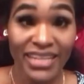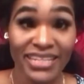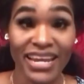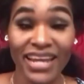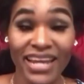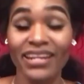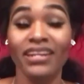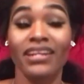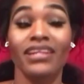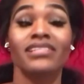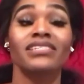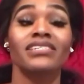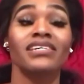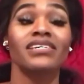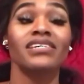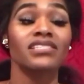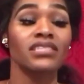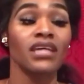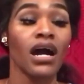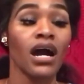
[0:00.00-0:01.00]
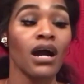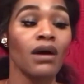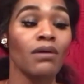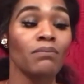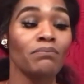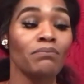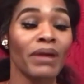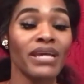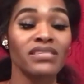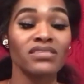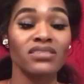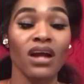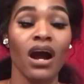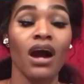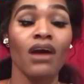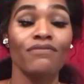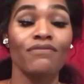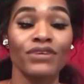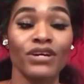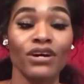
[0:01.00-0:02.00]
None of this is um, based
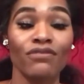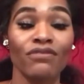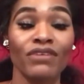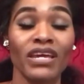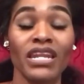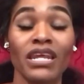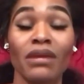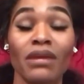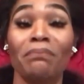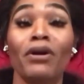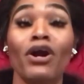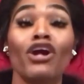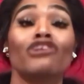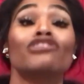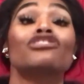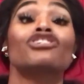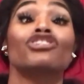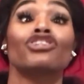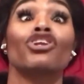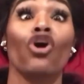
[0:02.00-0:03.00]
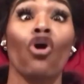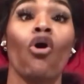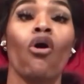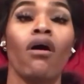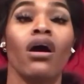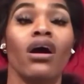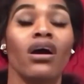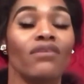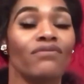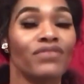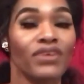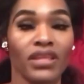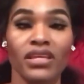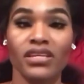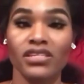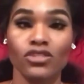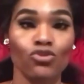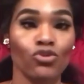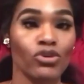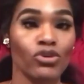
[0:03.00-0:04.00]
off of any personal
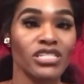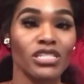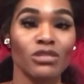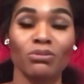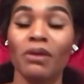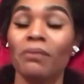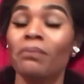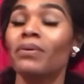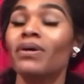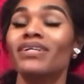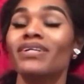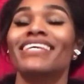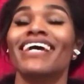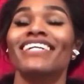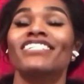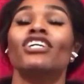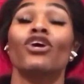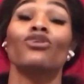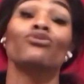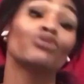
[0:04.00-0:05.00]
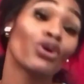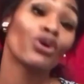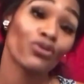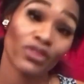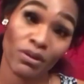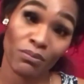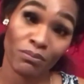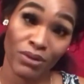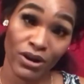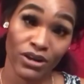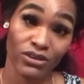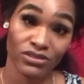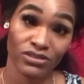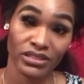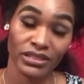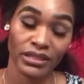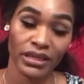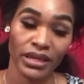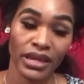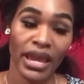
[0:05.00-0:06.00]
feelings towards these people, because I don't know them
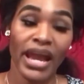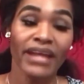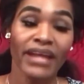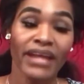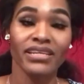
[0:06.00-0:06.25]
personally.